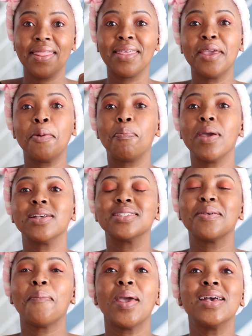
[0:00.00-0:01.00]
the
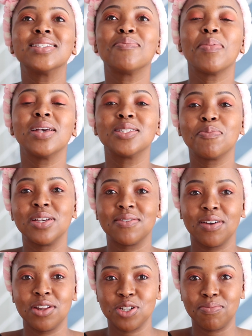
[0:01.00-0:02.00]
best
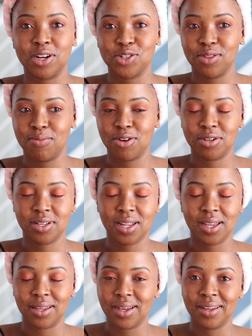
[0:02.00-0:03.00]
foundation brush on the market.
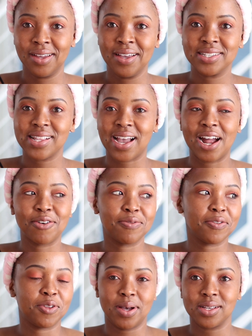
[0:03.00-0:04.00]
Like, it's like
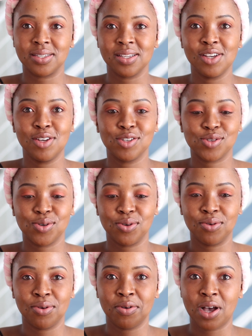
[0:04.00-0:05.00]
150 bucks.
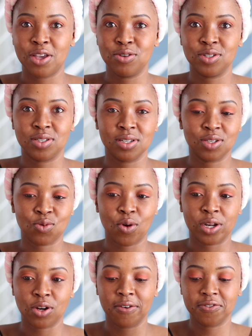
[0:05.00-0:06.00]
So I use this
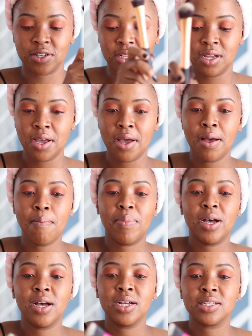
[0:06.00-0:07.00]
quite often.
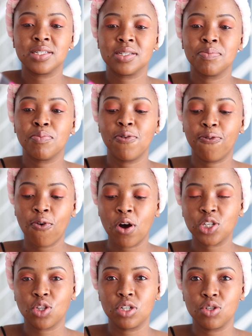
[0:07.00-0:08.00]
But before I
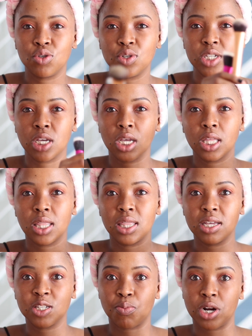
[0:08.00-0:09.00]
started using
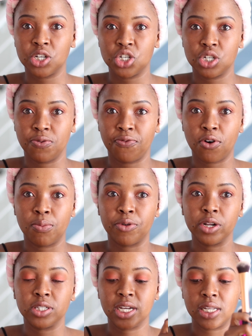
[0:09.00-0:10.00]
this brush from
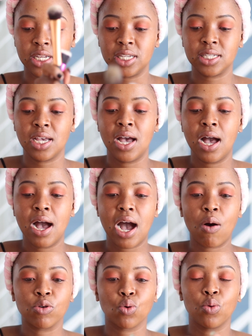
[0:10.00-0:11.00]
Real Techniques, I
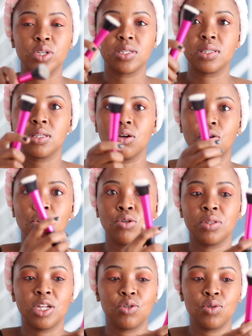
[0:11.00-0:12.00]
was always the girl
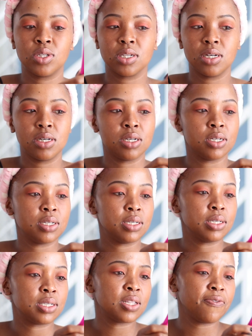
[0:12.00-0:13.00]
that used a
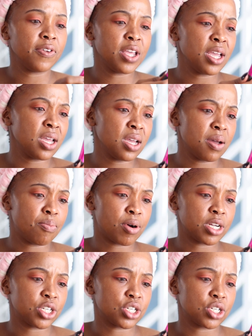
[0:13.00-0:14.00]
stippling
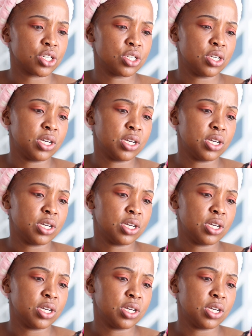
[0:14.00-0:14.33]
brush,